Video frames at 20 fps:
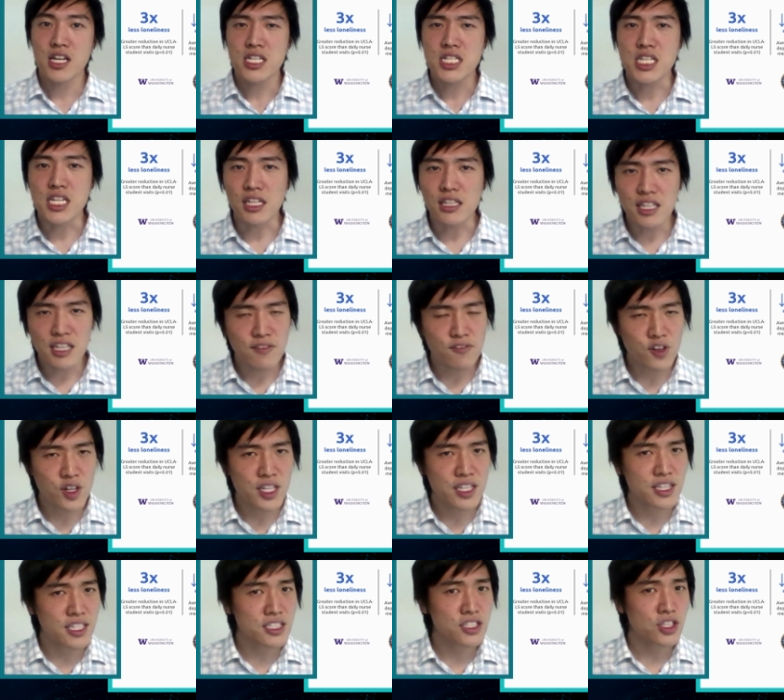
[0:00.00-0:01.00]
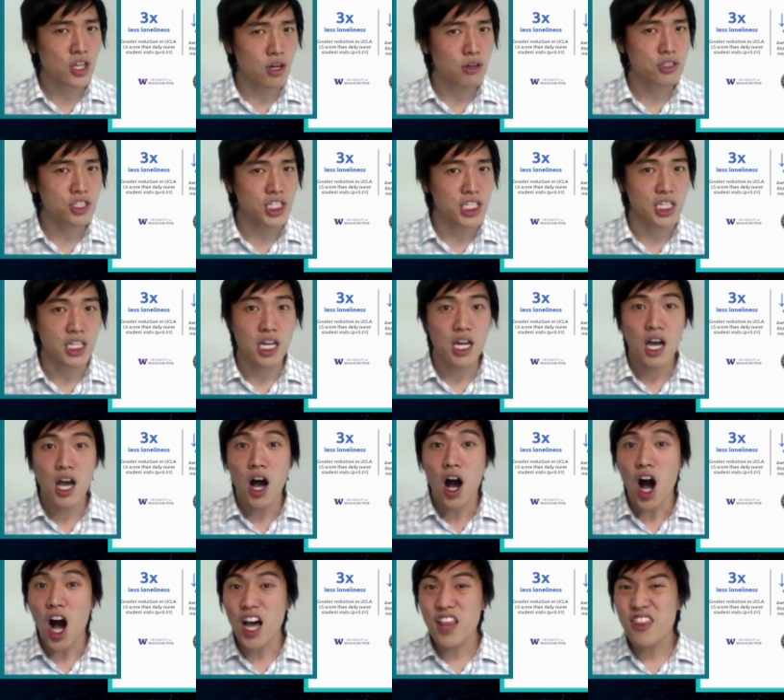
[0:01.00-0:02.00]
Delivering this coaching
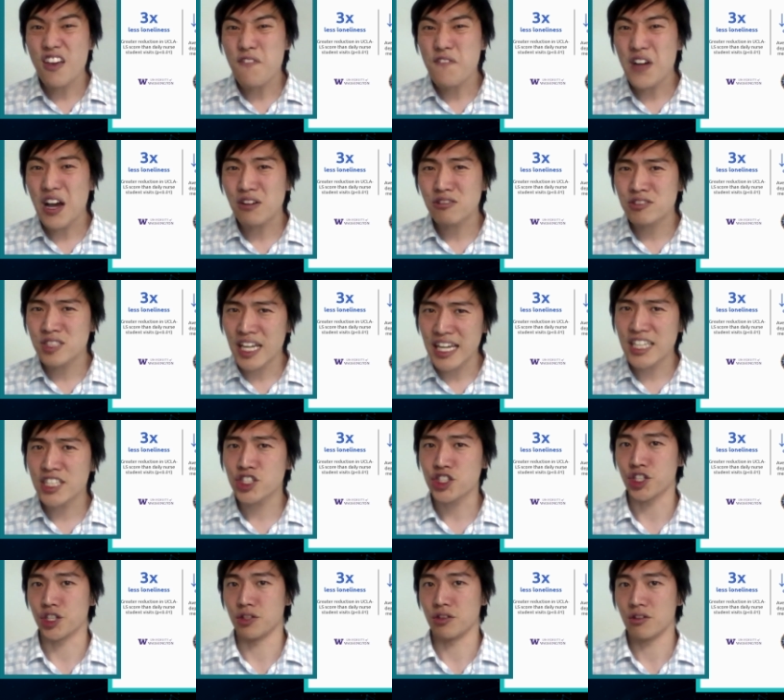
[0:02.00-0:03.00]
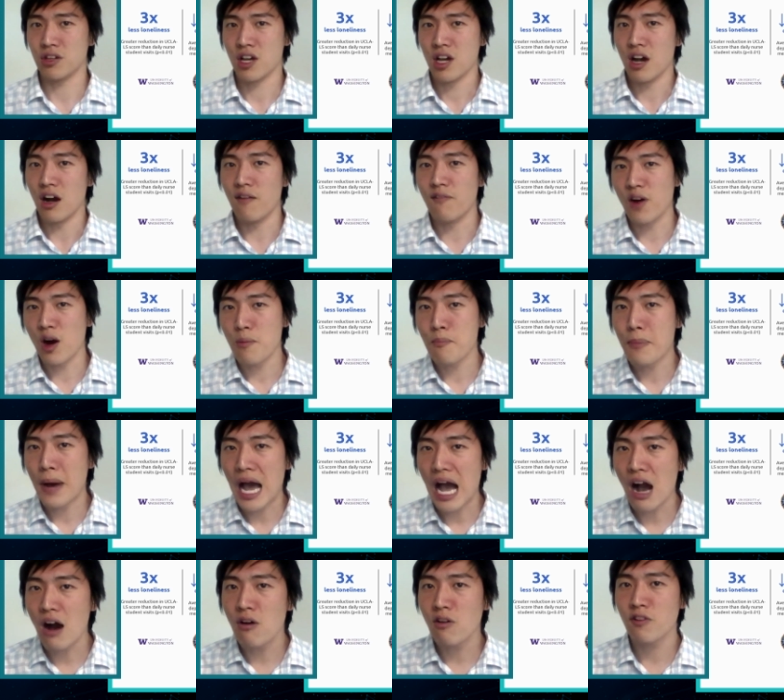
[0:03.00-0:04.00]
on the foundation of our
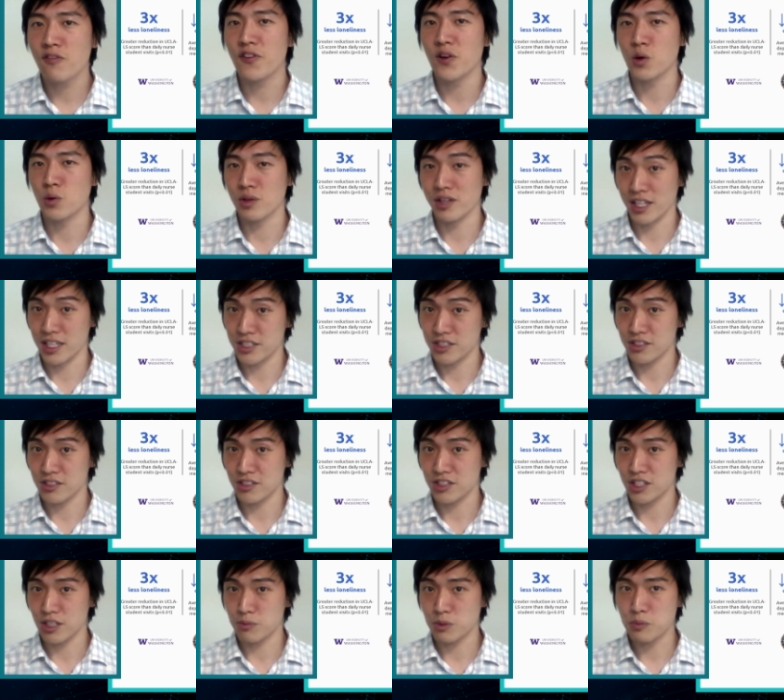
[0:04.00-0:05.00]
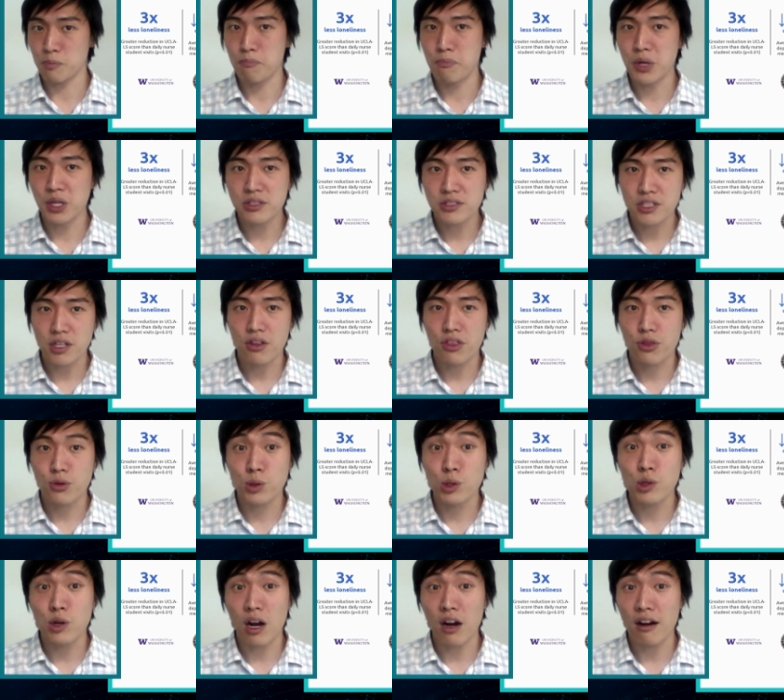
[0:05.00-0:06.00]
powerful relationships built
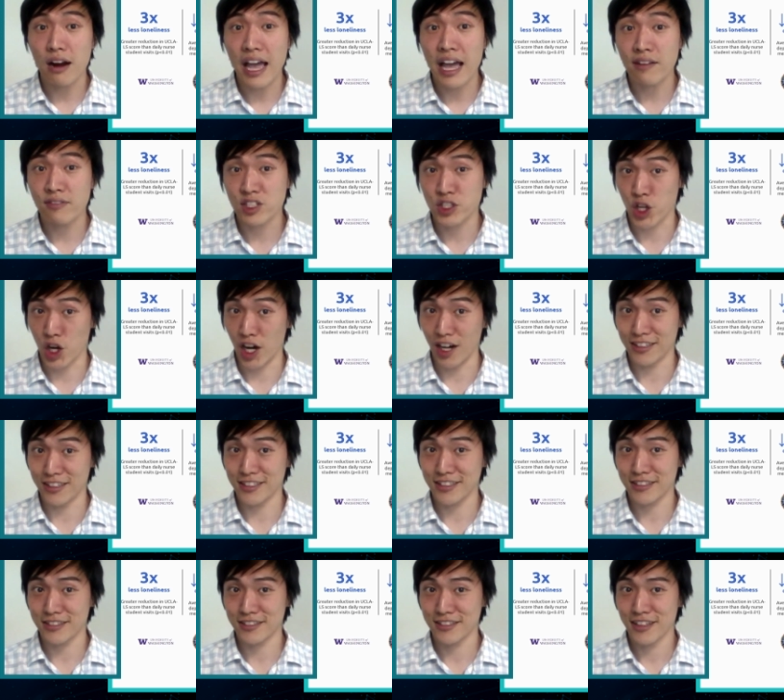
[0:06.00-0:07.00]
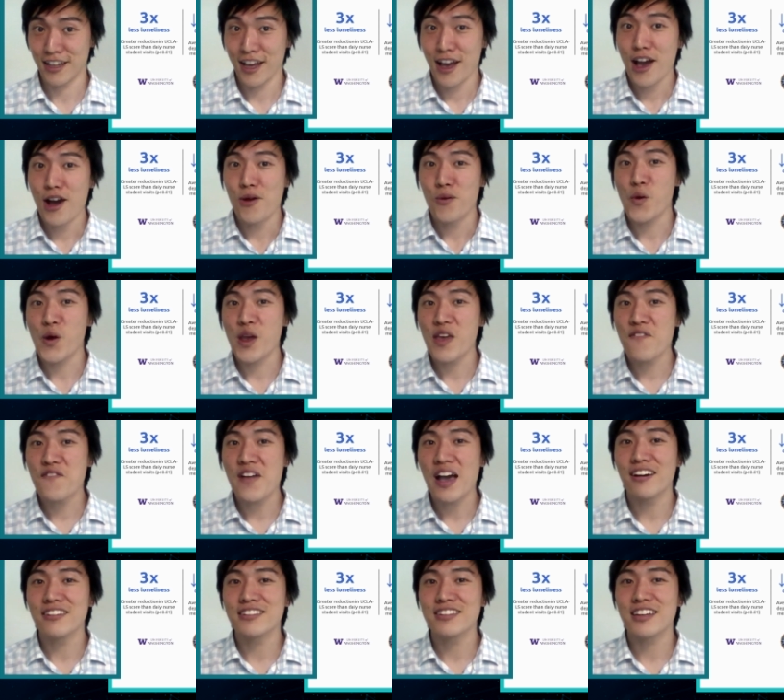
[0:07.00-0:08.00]
through our avatars, we
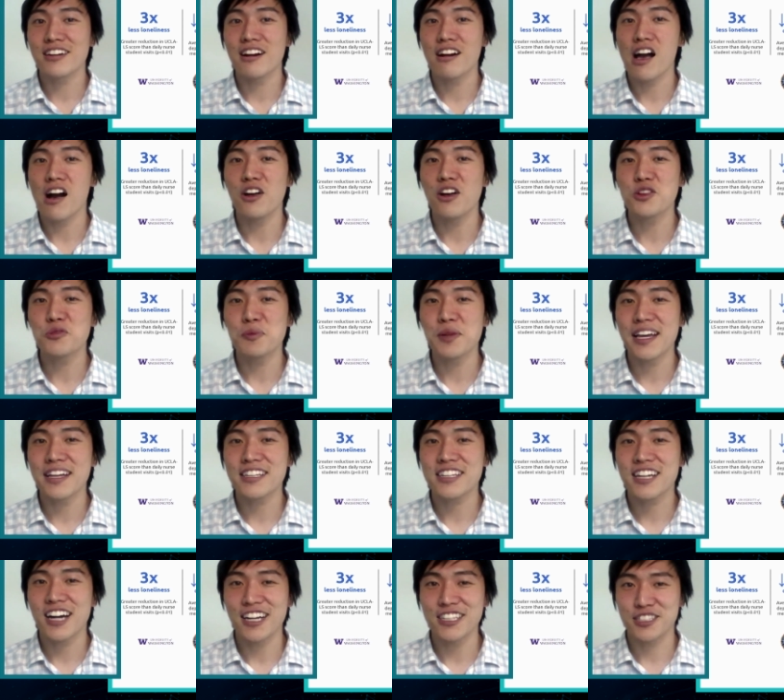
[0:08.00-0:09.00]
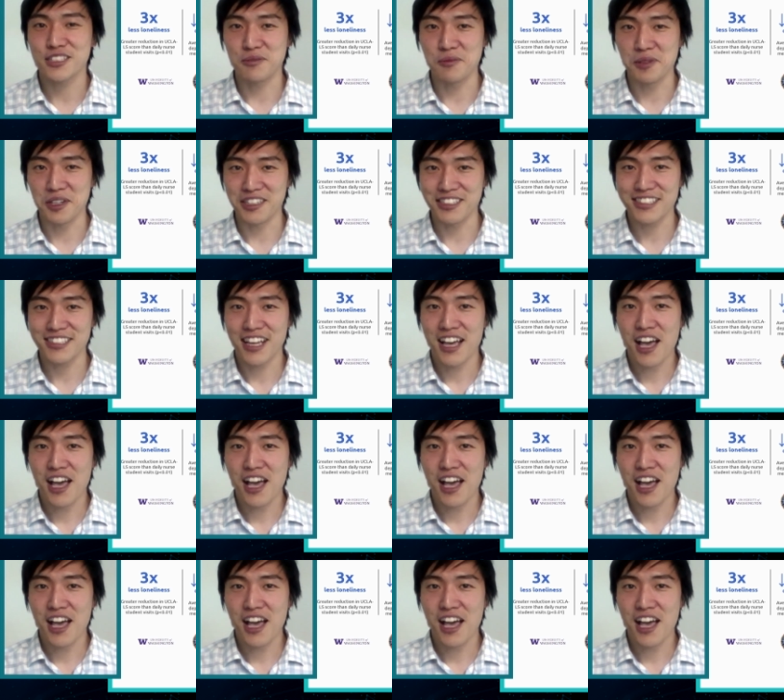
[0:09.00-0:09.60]
found that our health plan customers